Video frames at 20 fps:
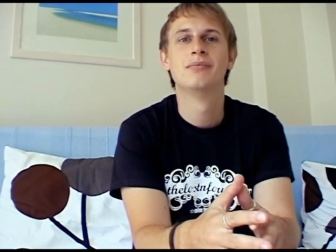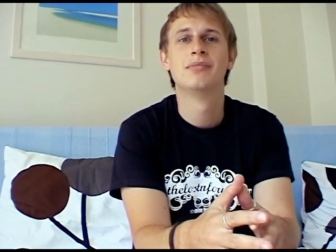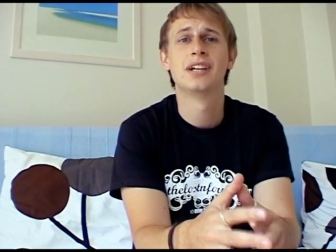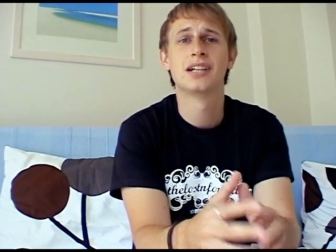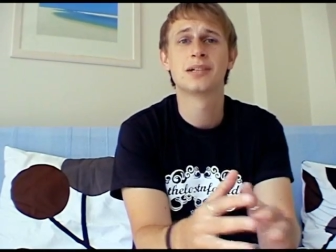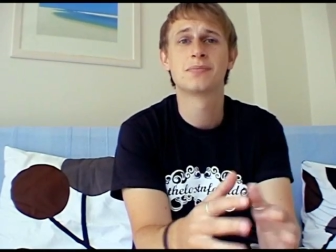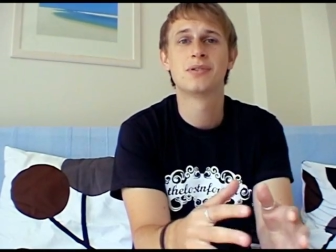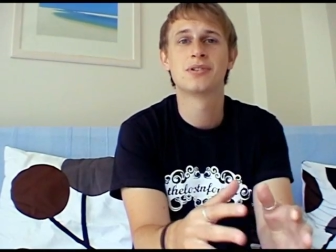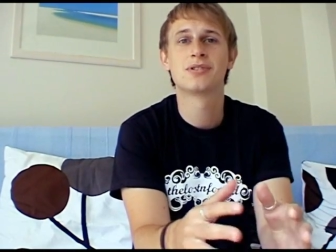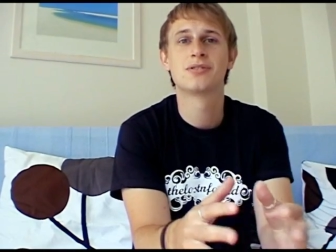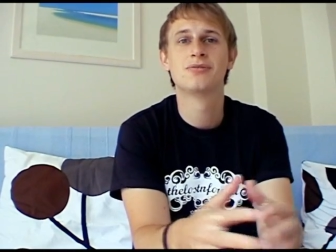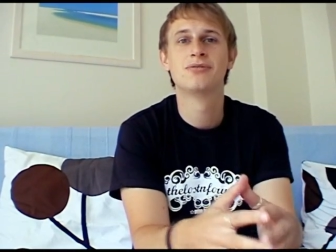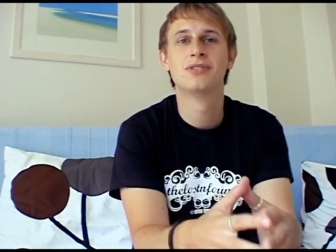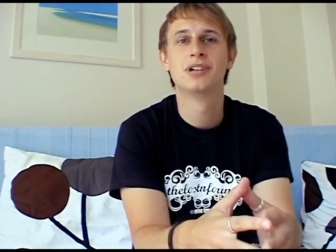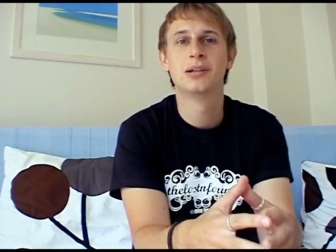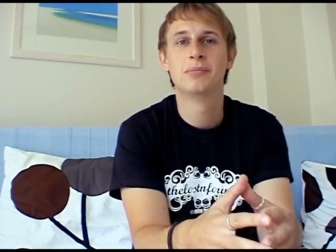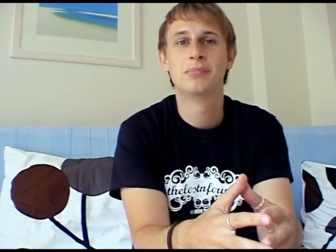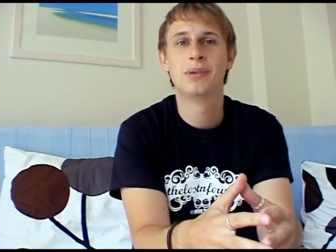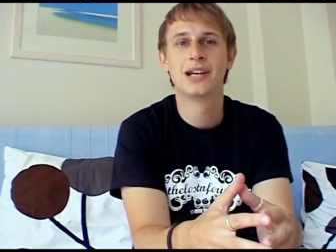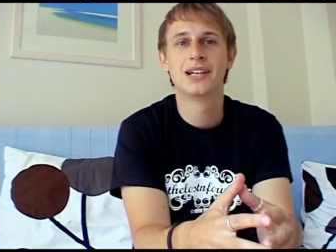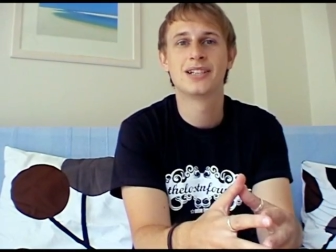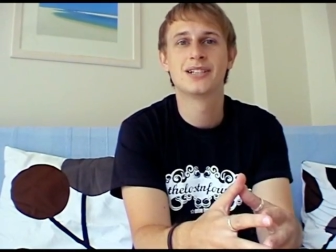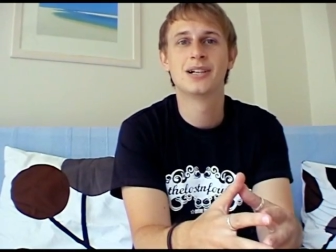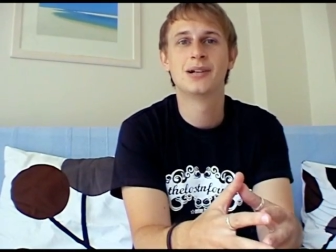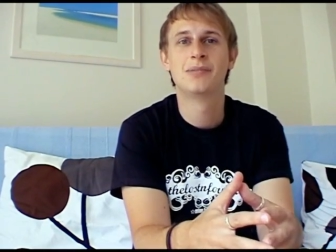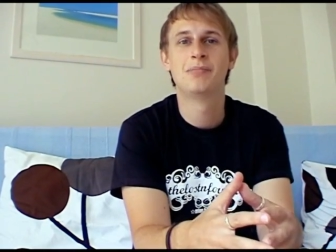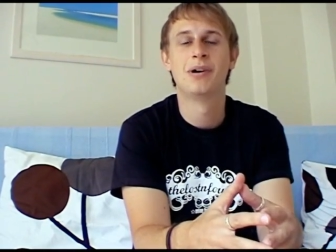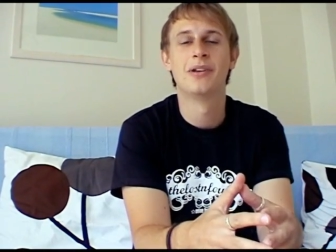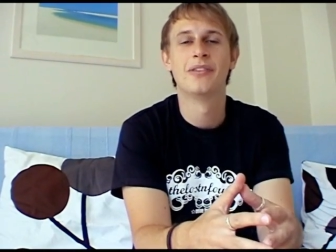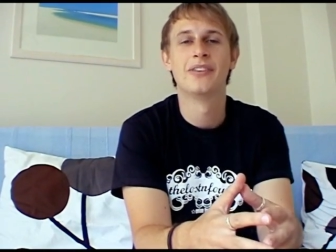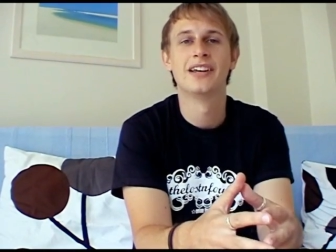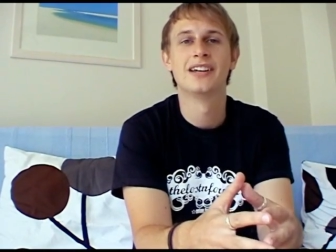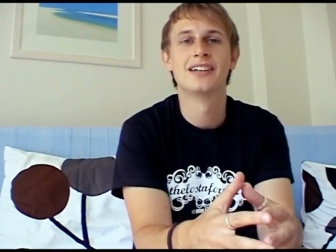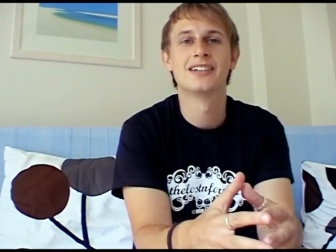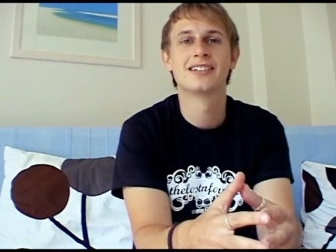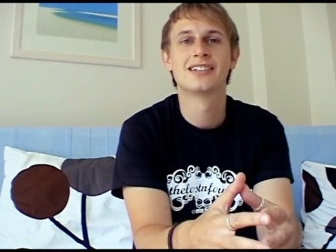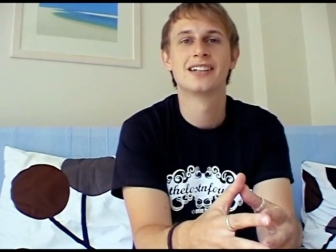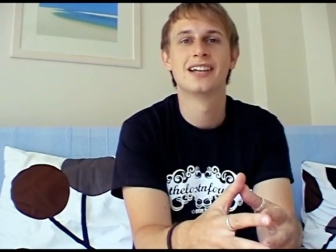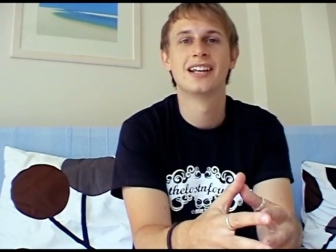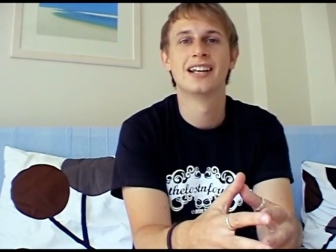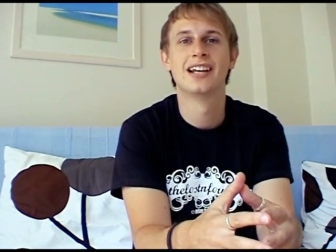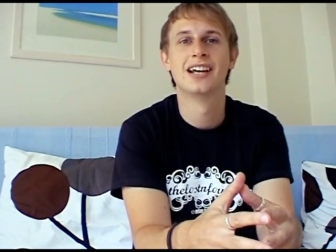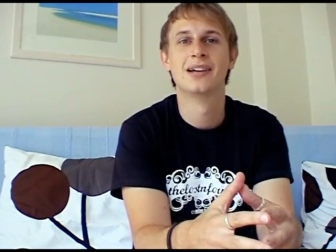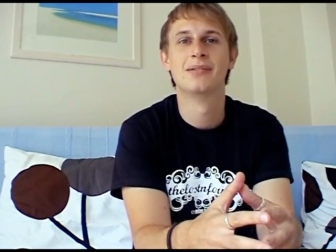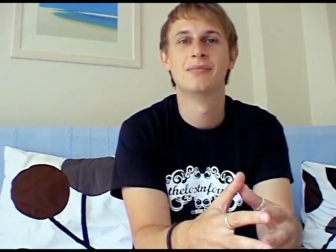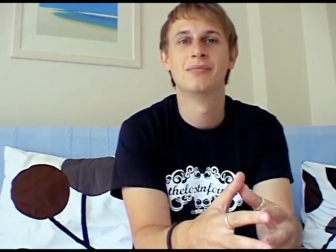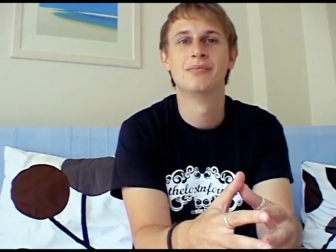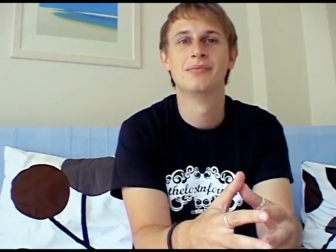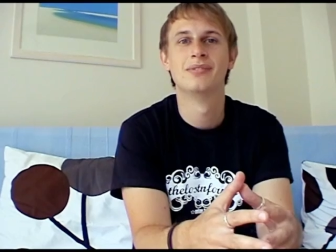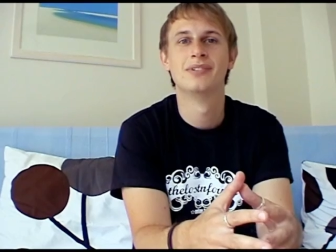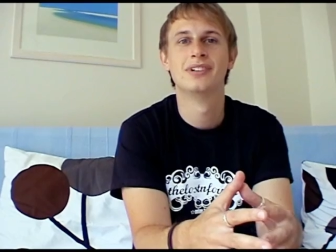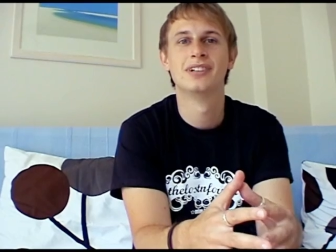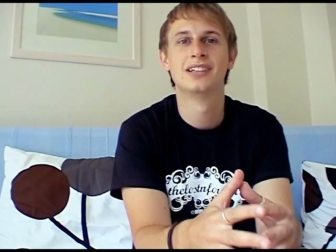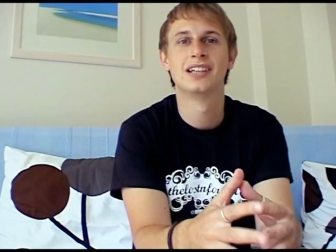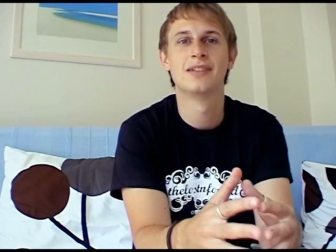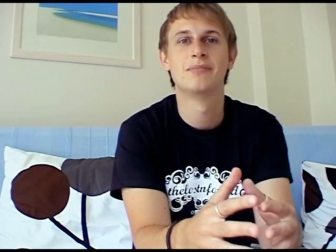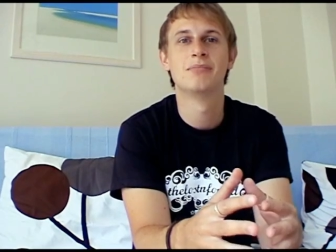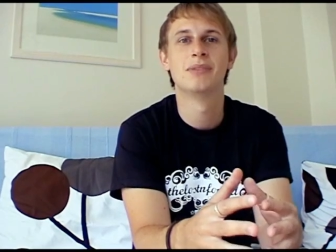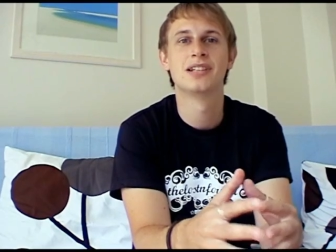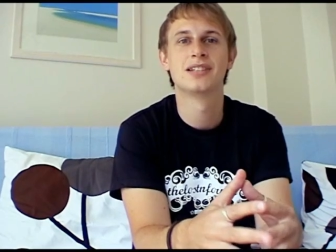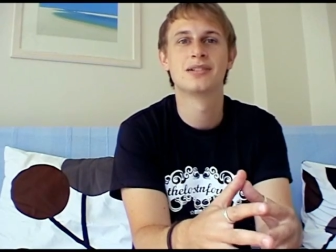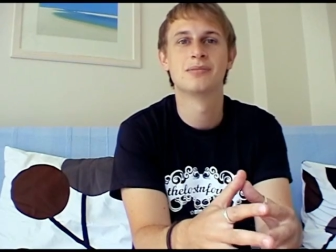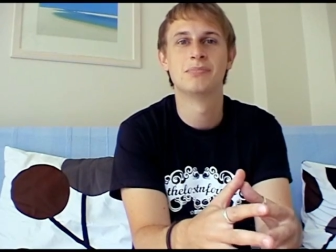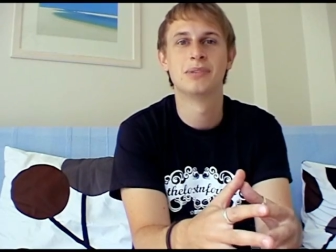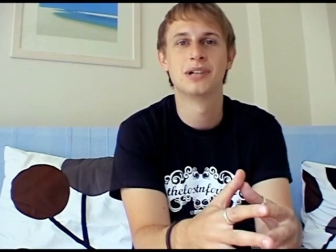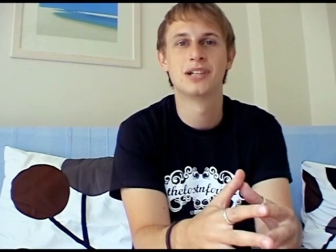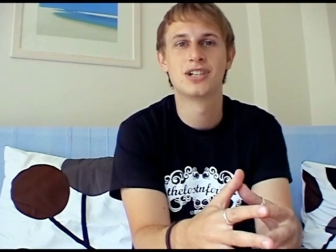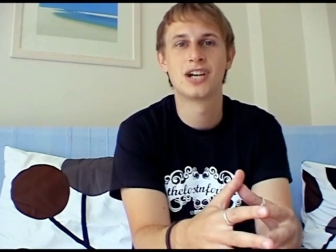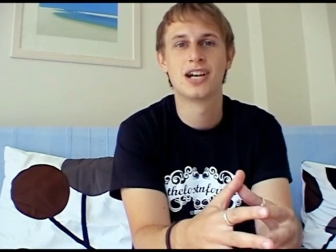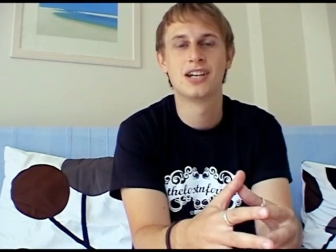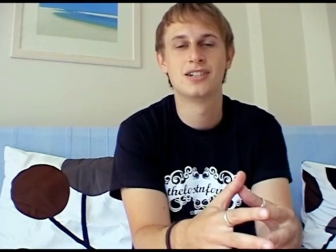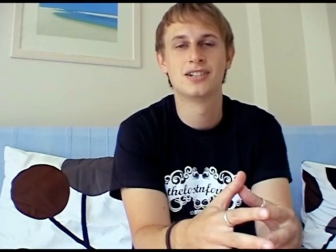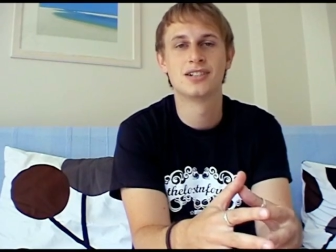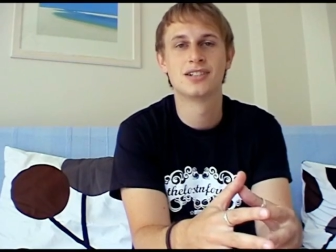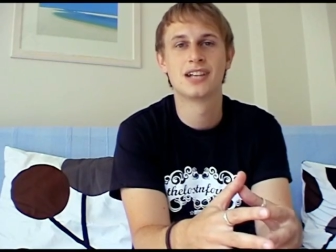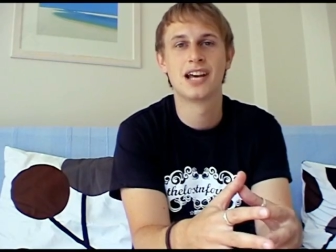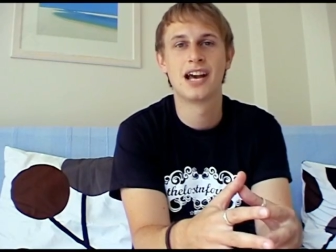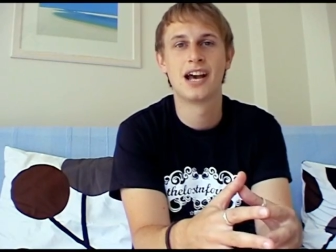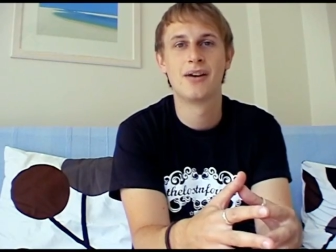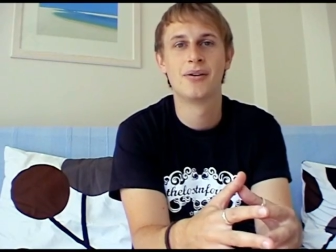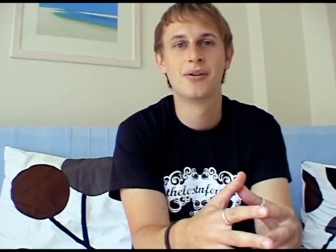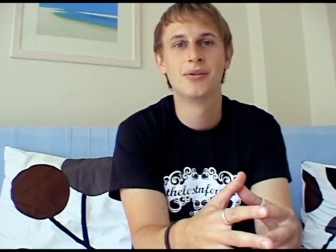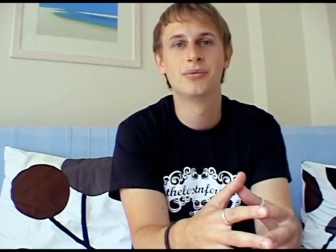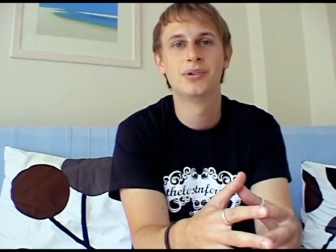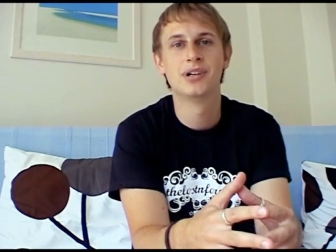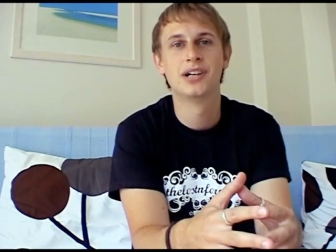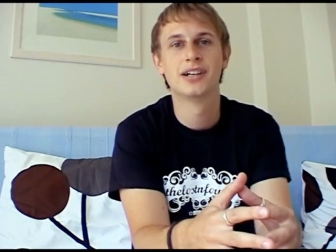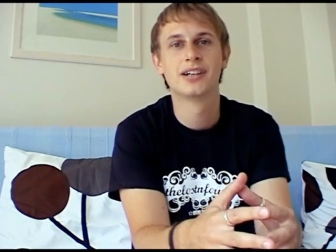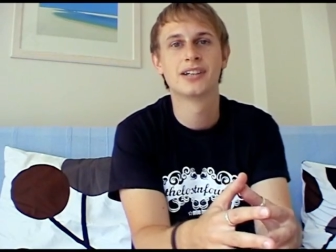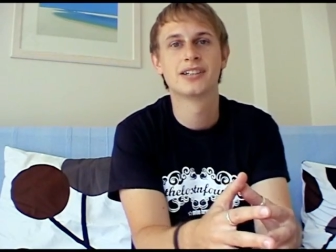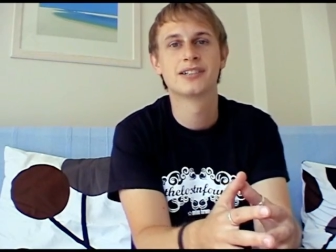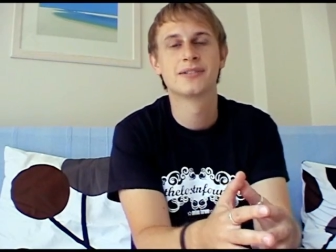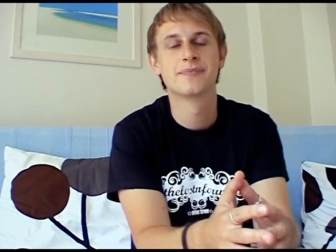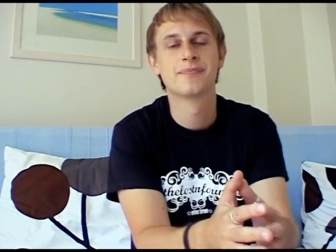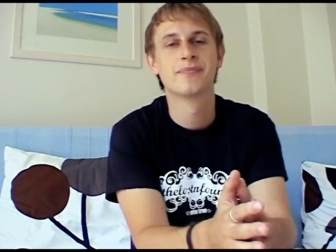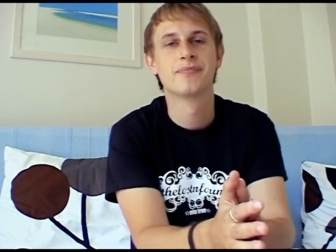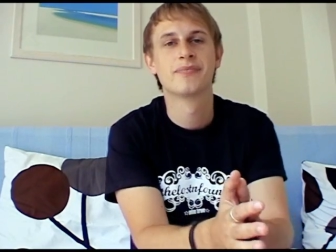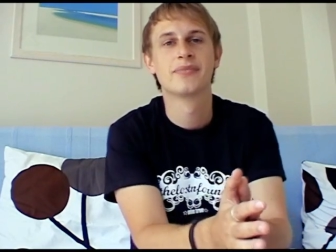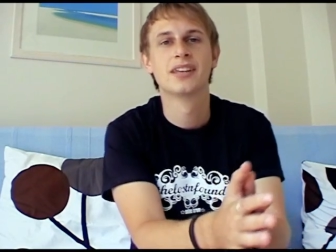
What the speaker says: Xbox have really picked up on this, and they've made some big changes to how it works.